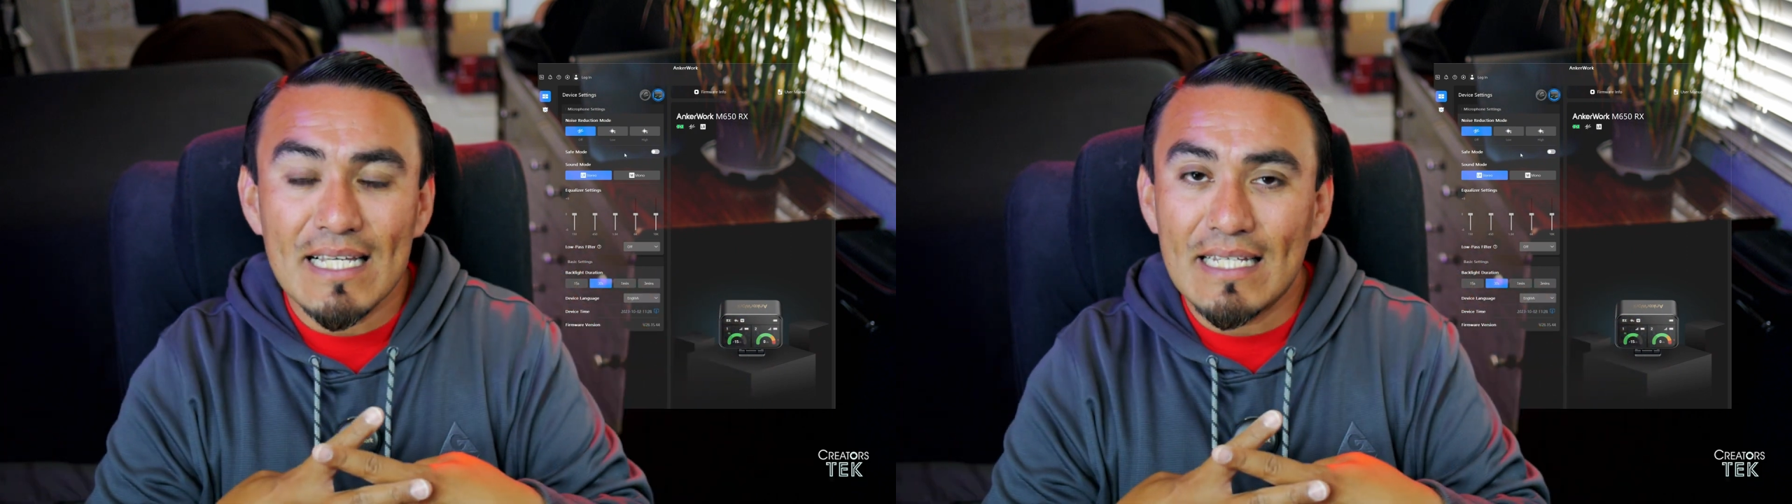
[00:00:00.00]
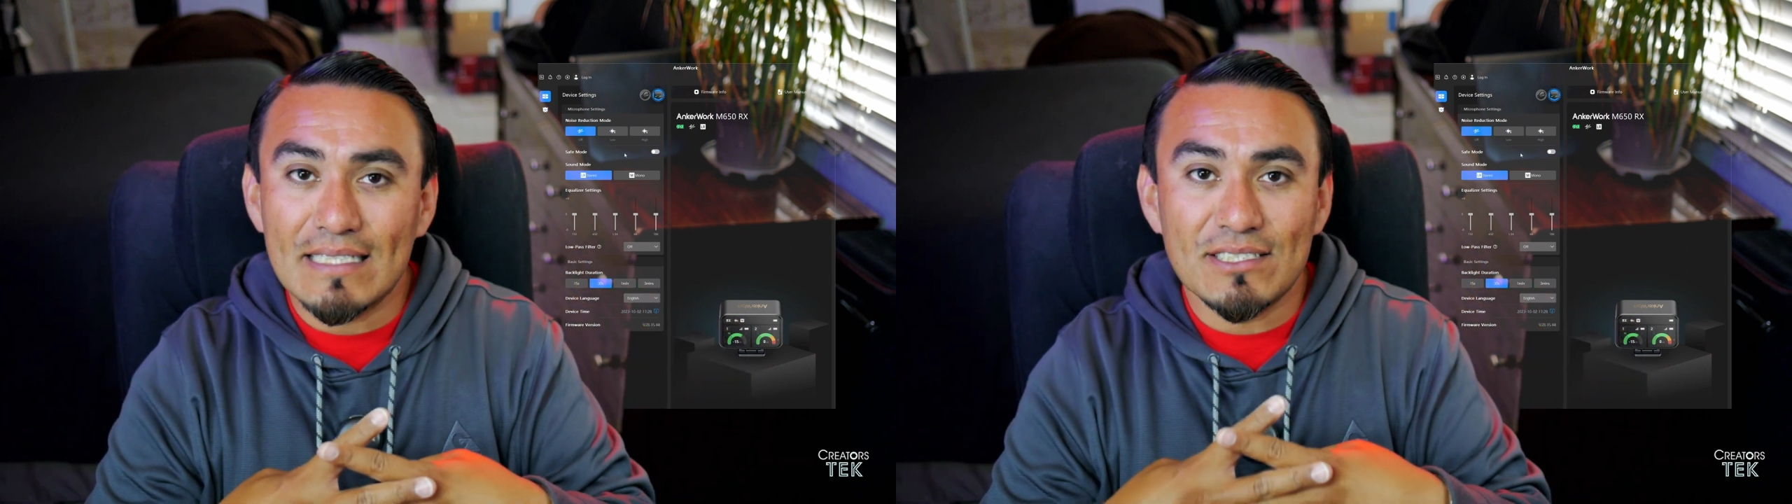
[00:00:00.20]

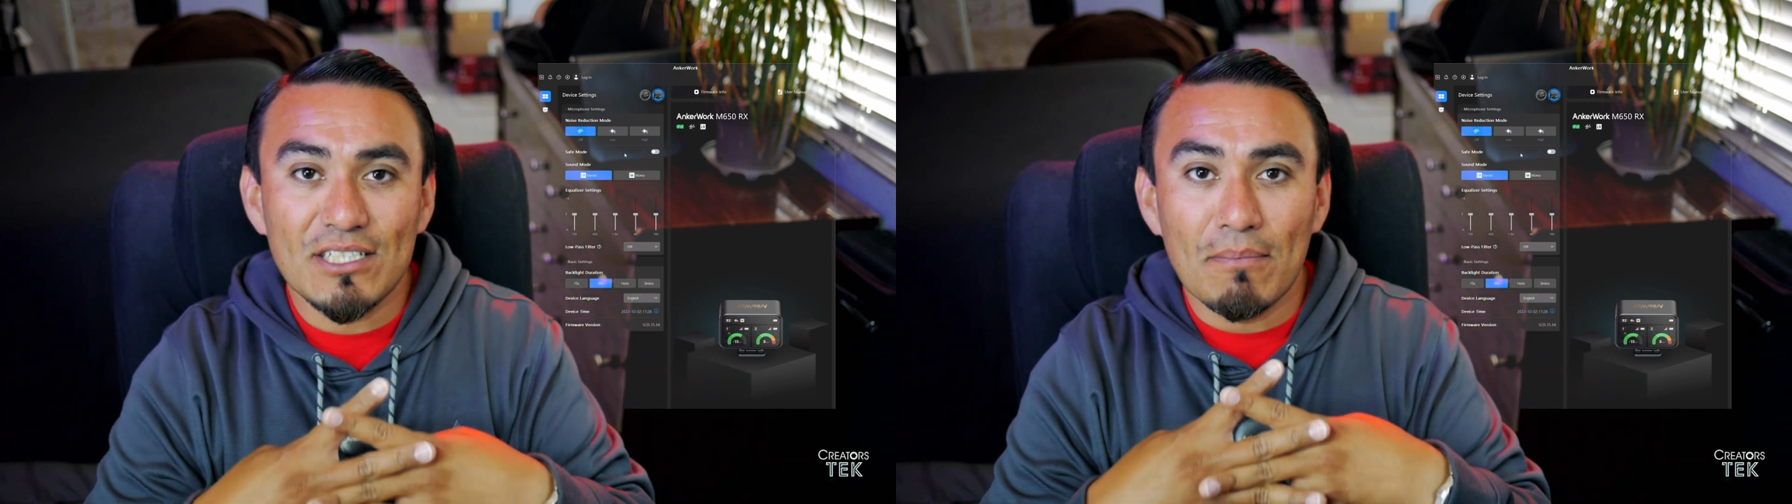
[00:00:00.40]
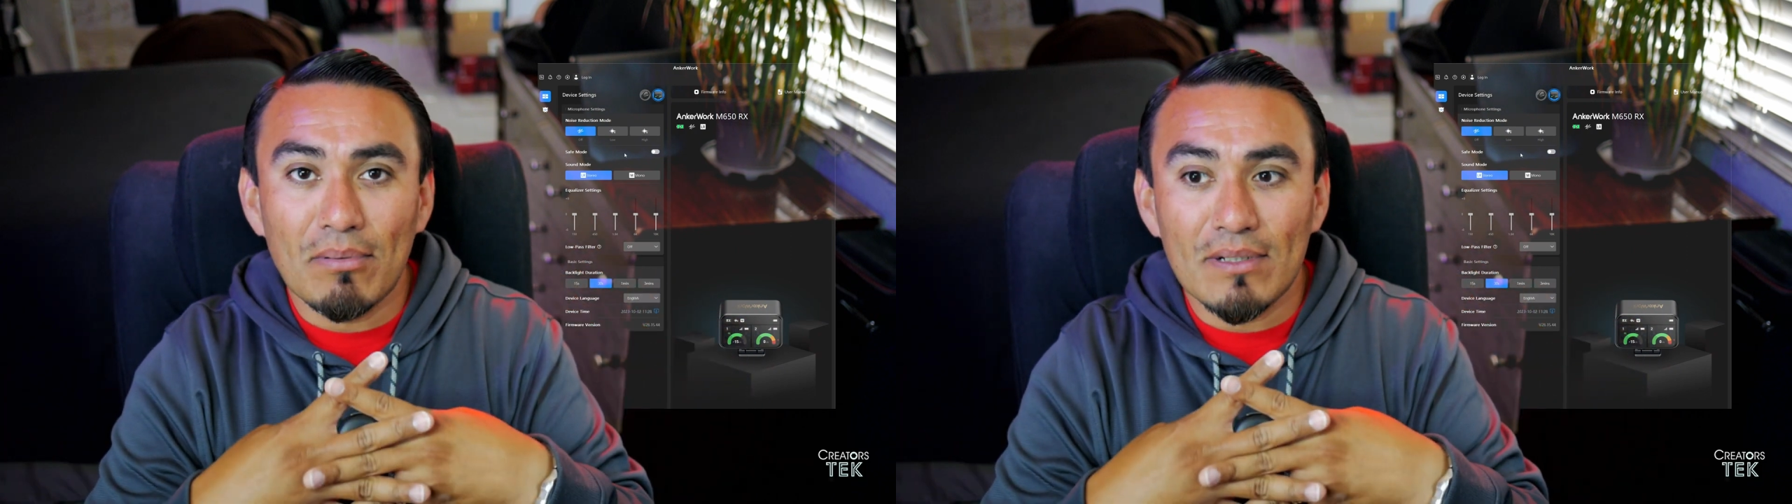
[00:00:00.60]
is
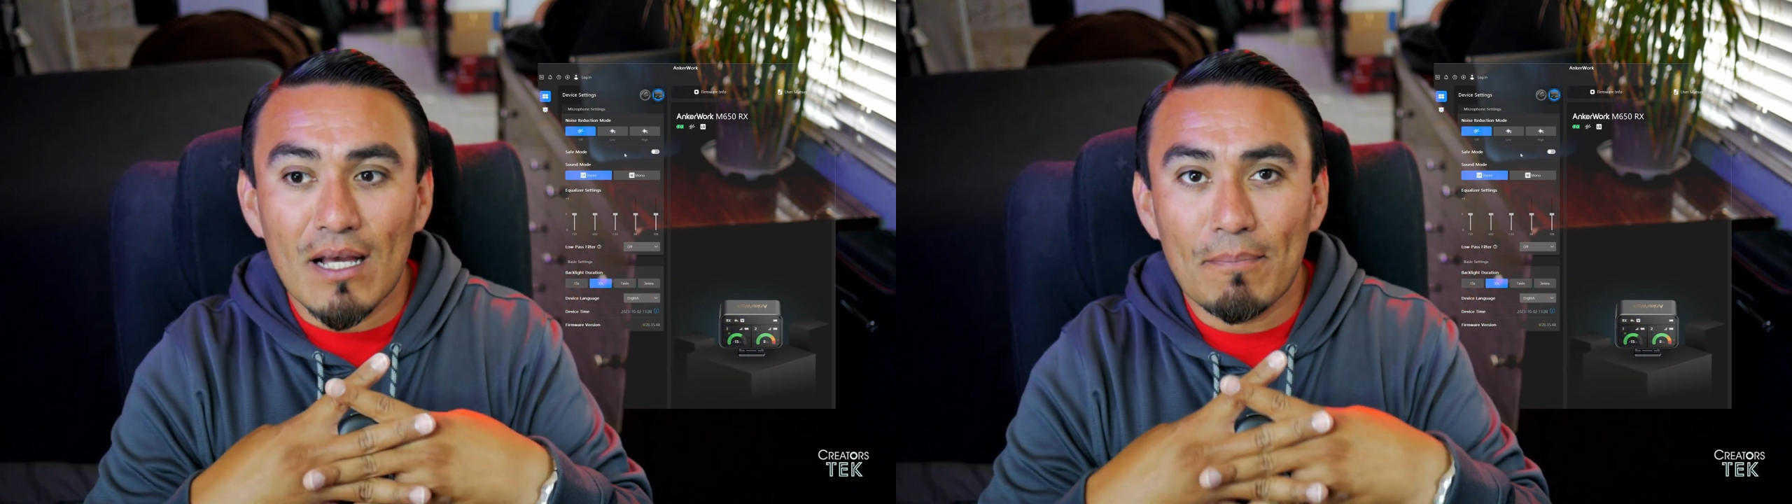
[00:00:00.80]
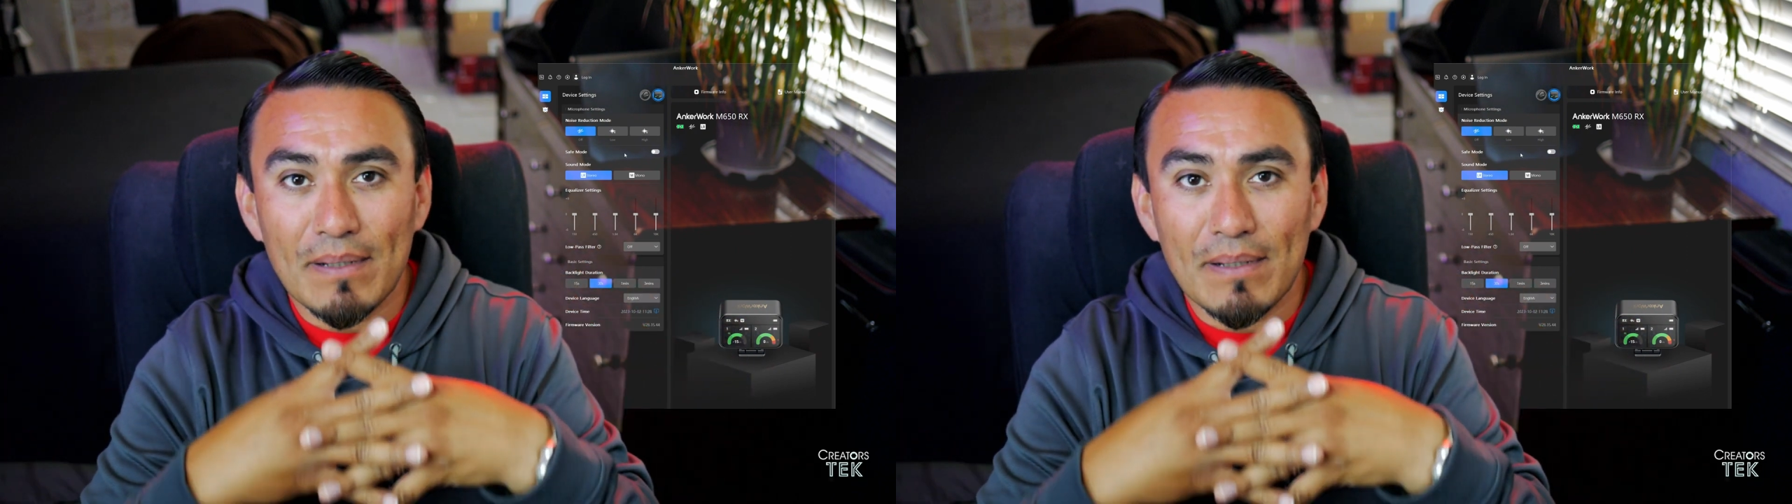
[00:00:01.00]
jumbled up